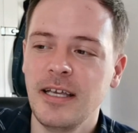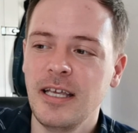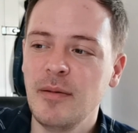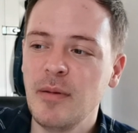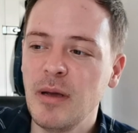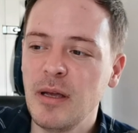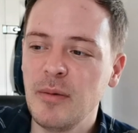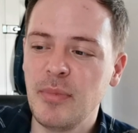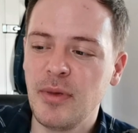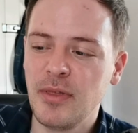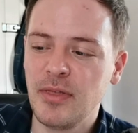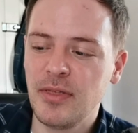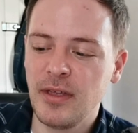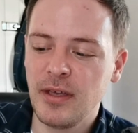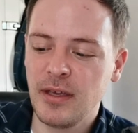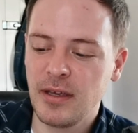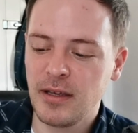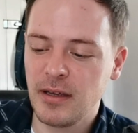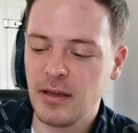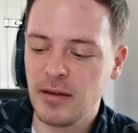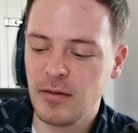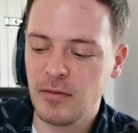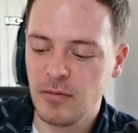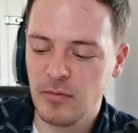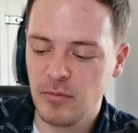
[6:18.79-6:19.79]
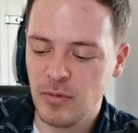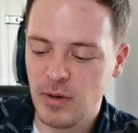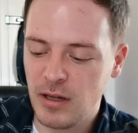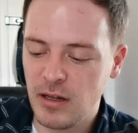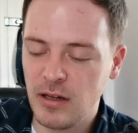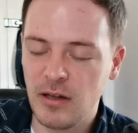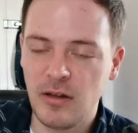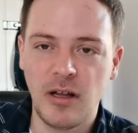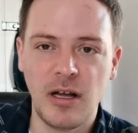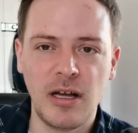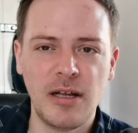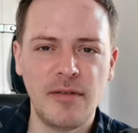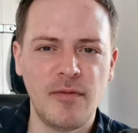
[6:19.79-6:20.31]
You may be thinking,
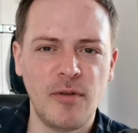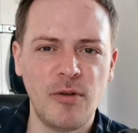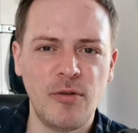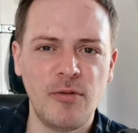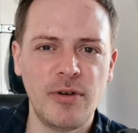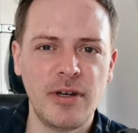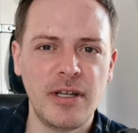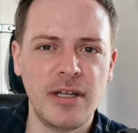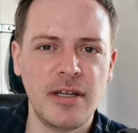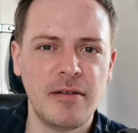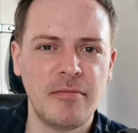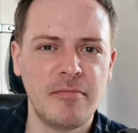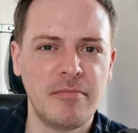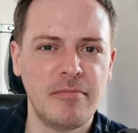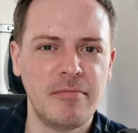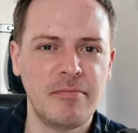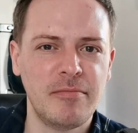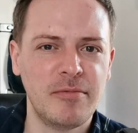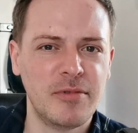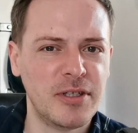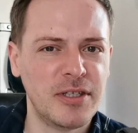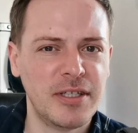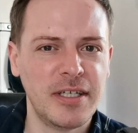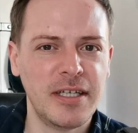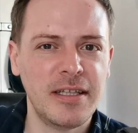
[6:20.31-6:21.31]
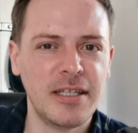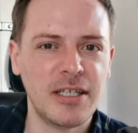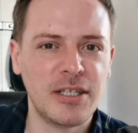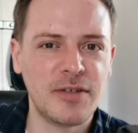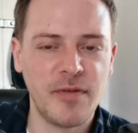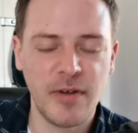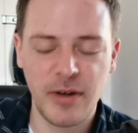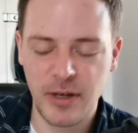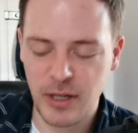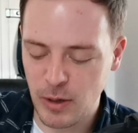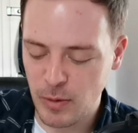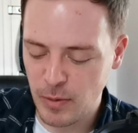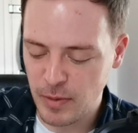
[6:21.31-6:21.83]
well, I've already seen
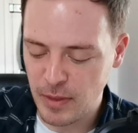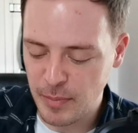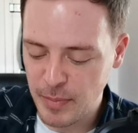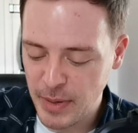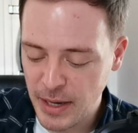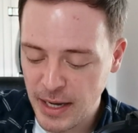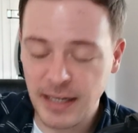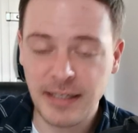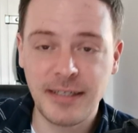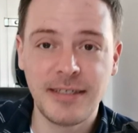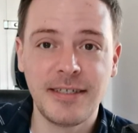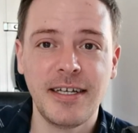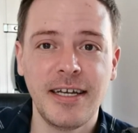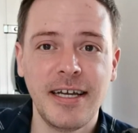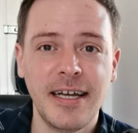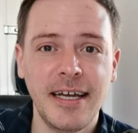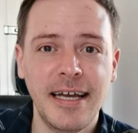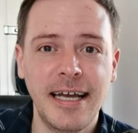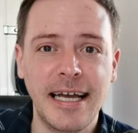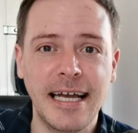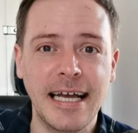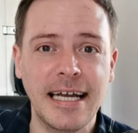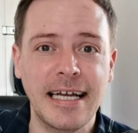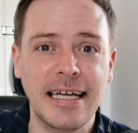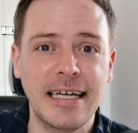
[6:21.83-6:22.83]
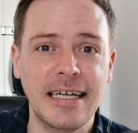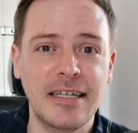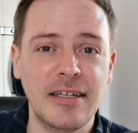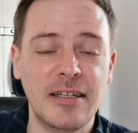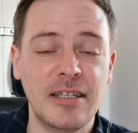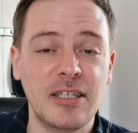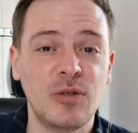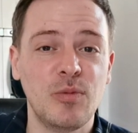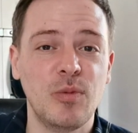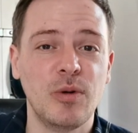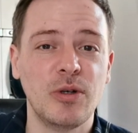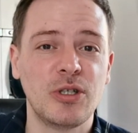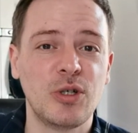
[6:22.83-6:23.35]
this video in the past, and
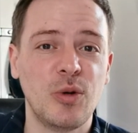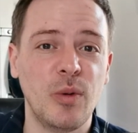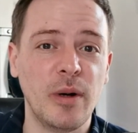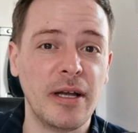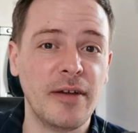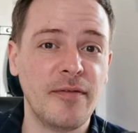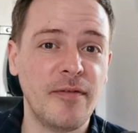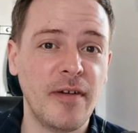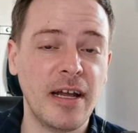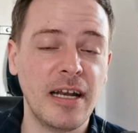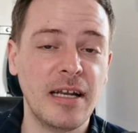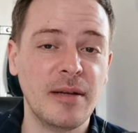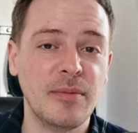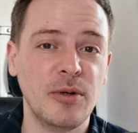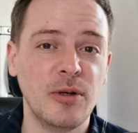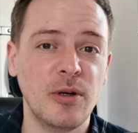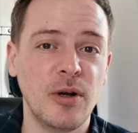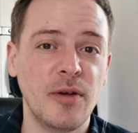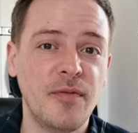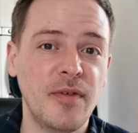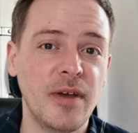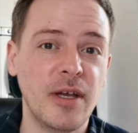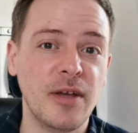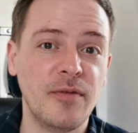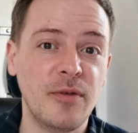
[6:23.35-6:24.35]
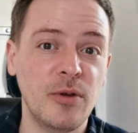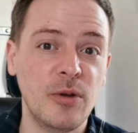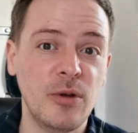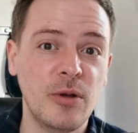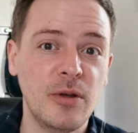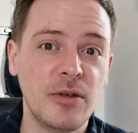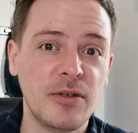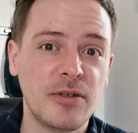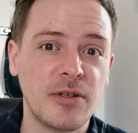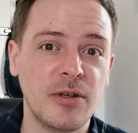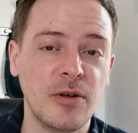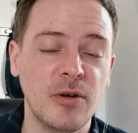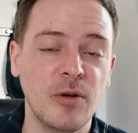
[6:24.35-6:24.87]
this was quite available a fair few
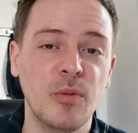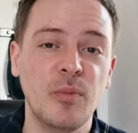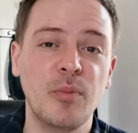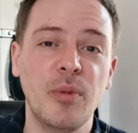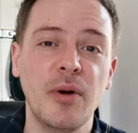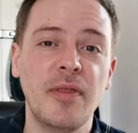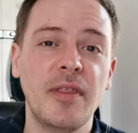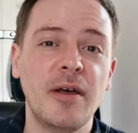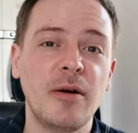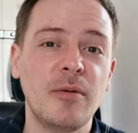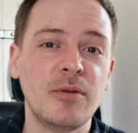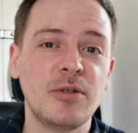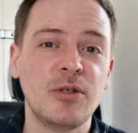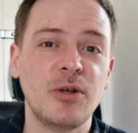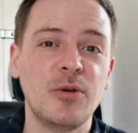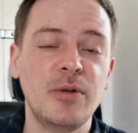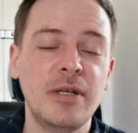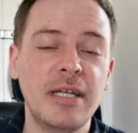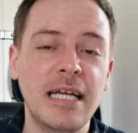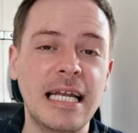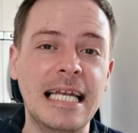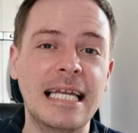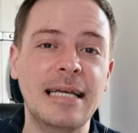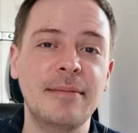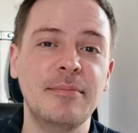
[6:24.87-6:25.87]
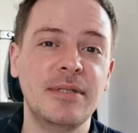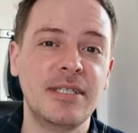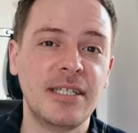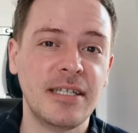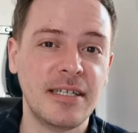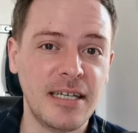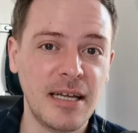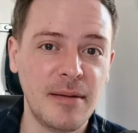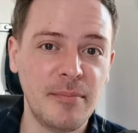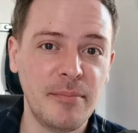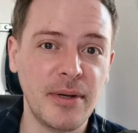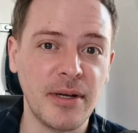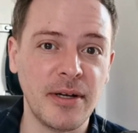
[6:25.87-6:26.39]
years ago, but that was only a
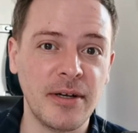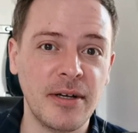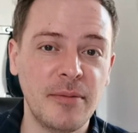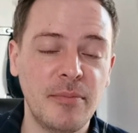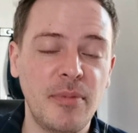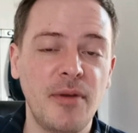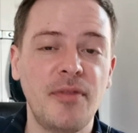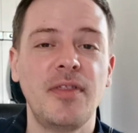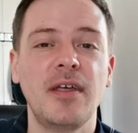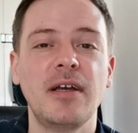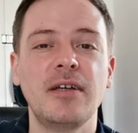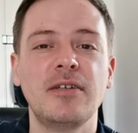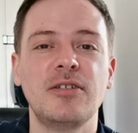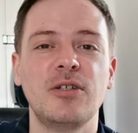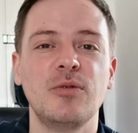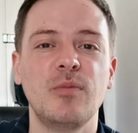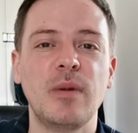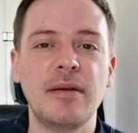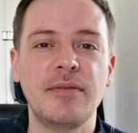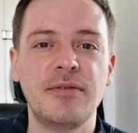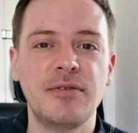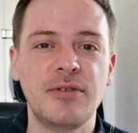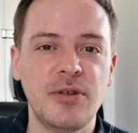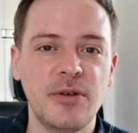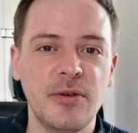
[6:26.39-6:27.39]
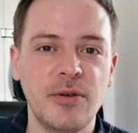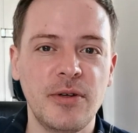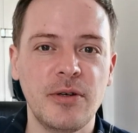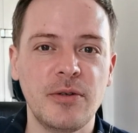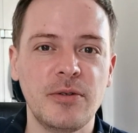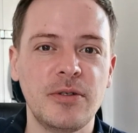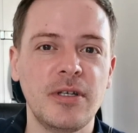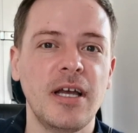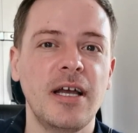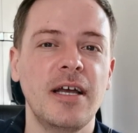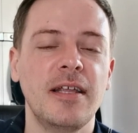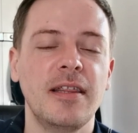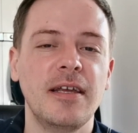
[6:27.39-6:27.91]
limited number. But thanks to Wave
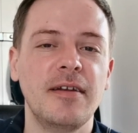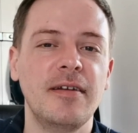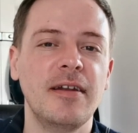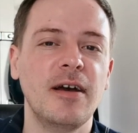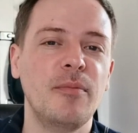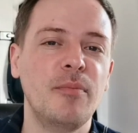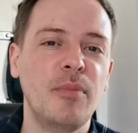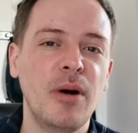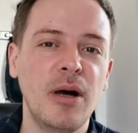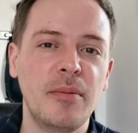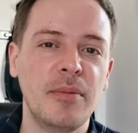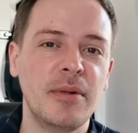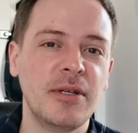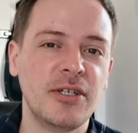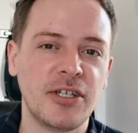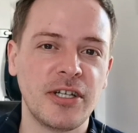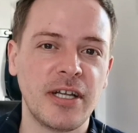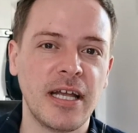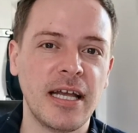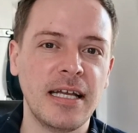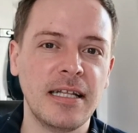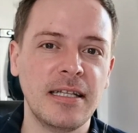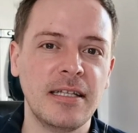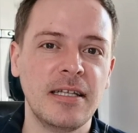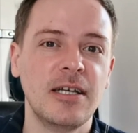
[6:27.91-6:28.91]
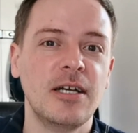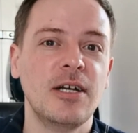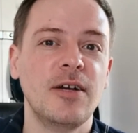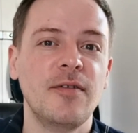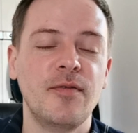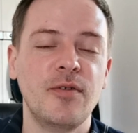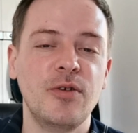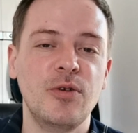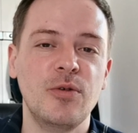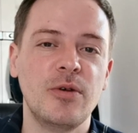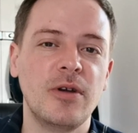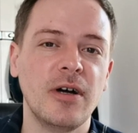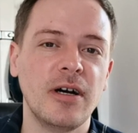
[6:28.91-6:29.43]
Studios, they now publish again
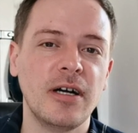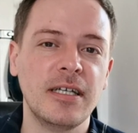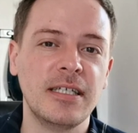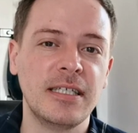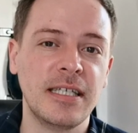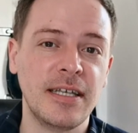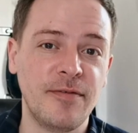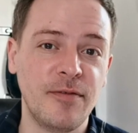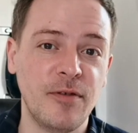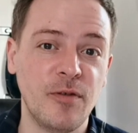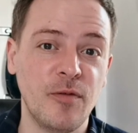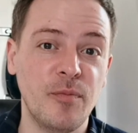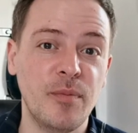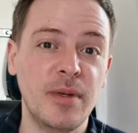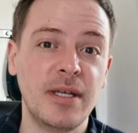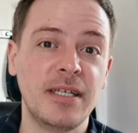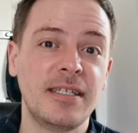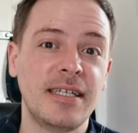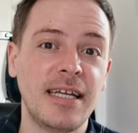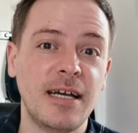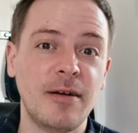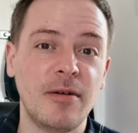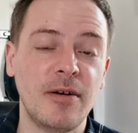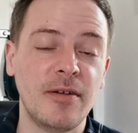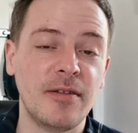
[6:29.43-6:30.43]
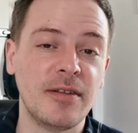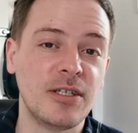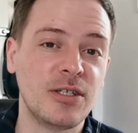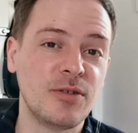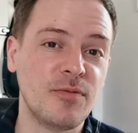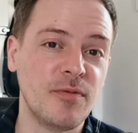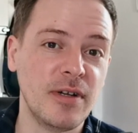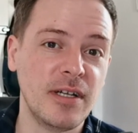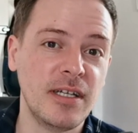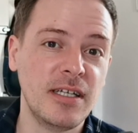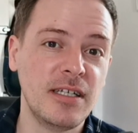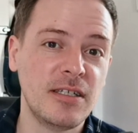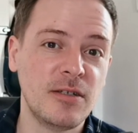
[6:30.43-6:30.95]
for you guys if you've missed out on
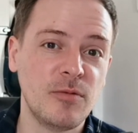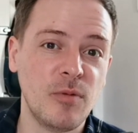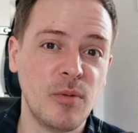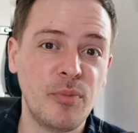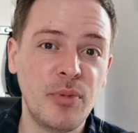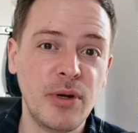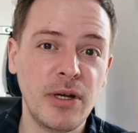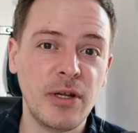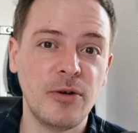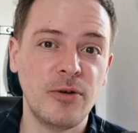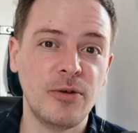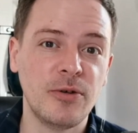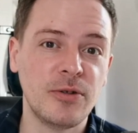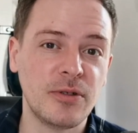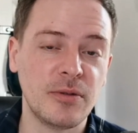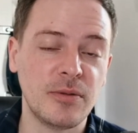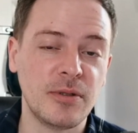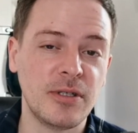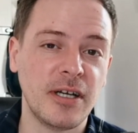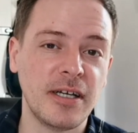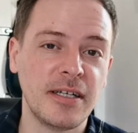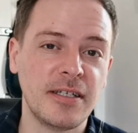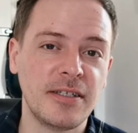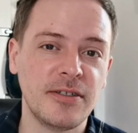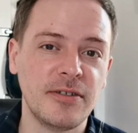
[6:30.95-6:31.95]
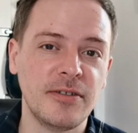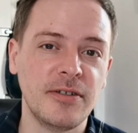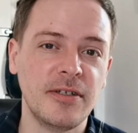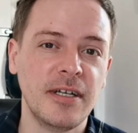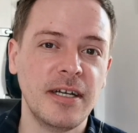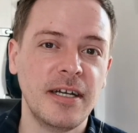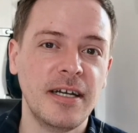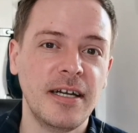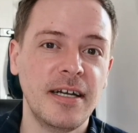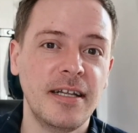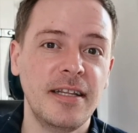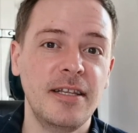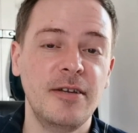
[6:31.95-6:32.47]
this release. A pretty awesome title,
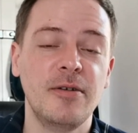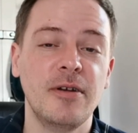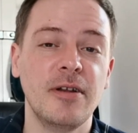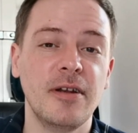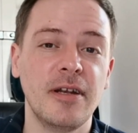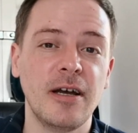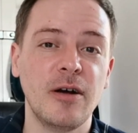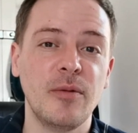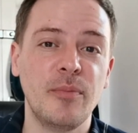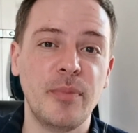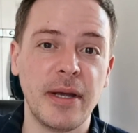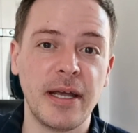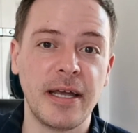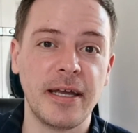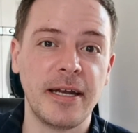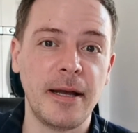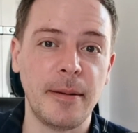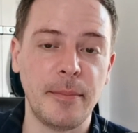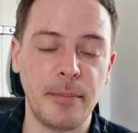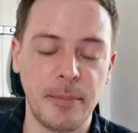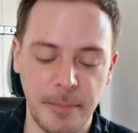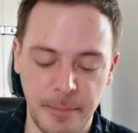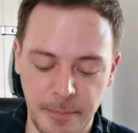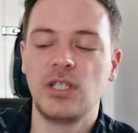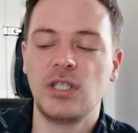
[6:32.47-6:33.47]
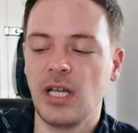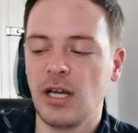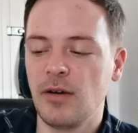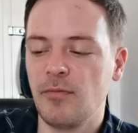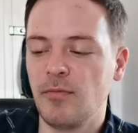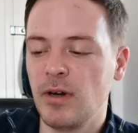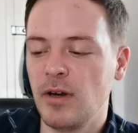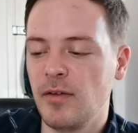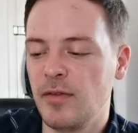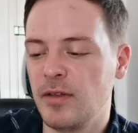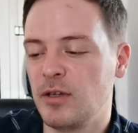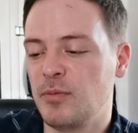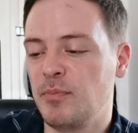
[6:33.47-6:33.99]
you can now pick it up. Let's get
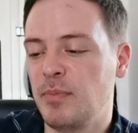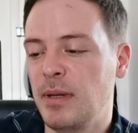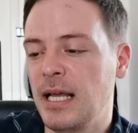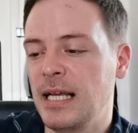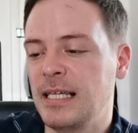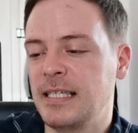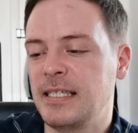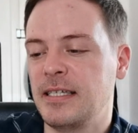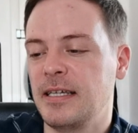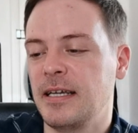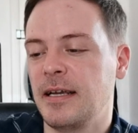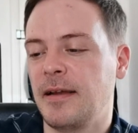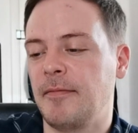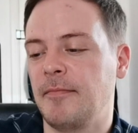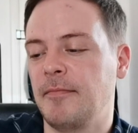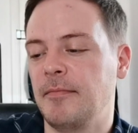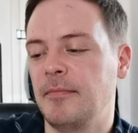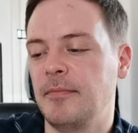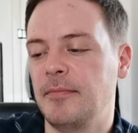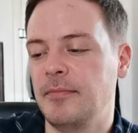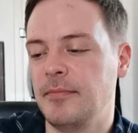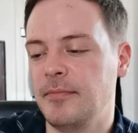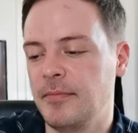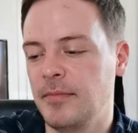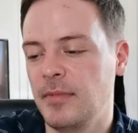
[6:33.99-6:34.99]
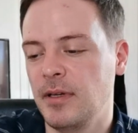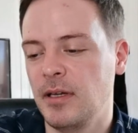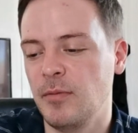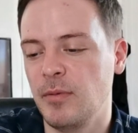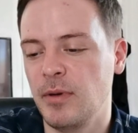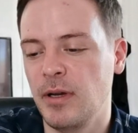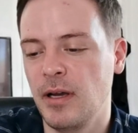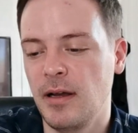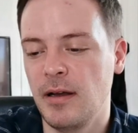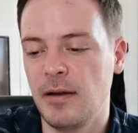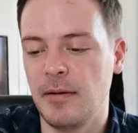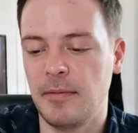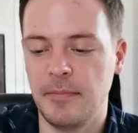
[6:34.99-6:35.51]
rid of this plastic. Here
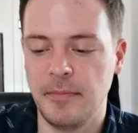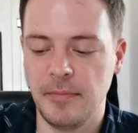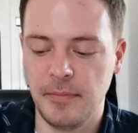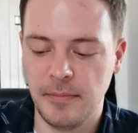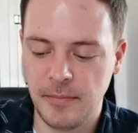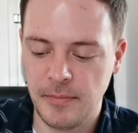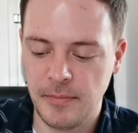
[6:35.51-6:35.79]
we are.